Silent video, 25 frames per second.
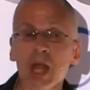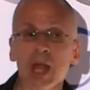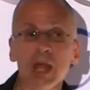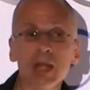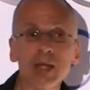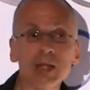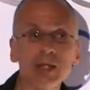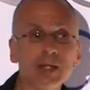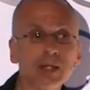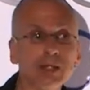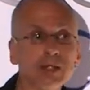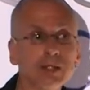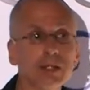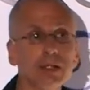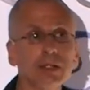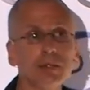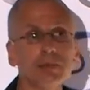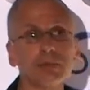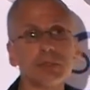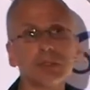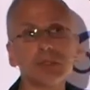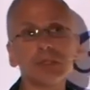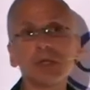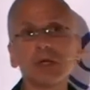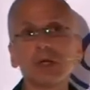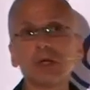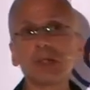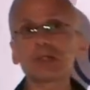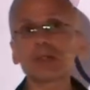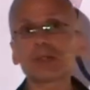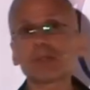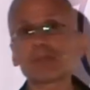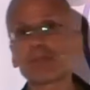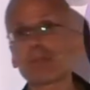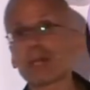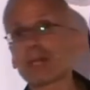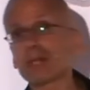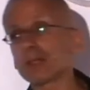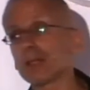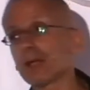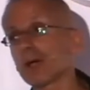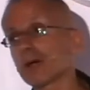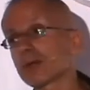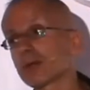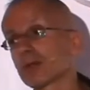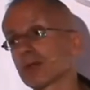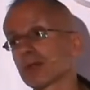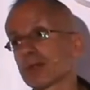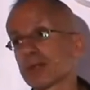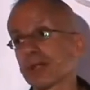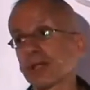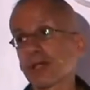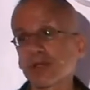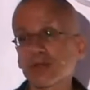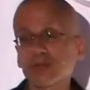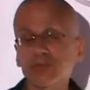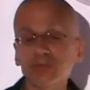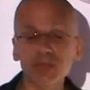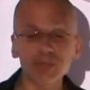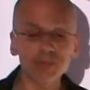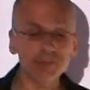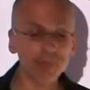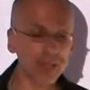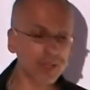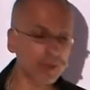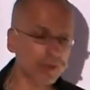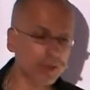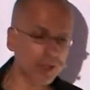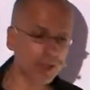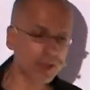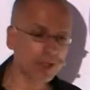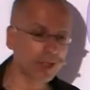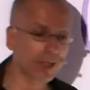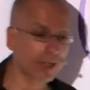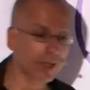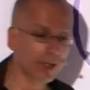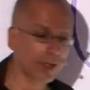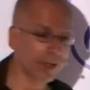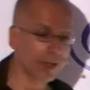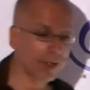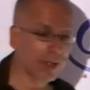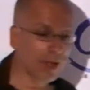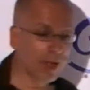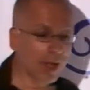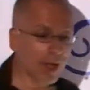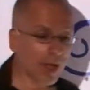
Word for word: It, it, uh, you know, it's a paradoxical thing You that basically,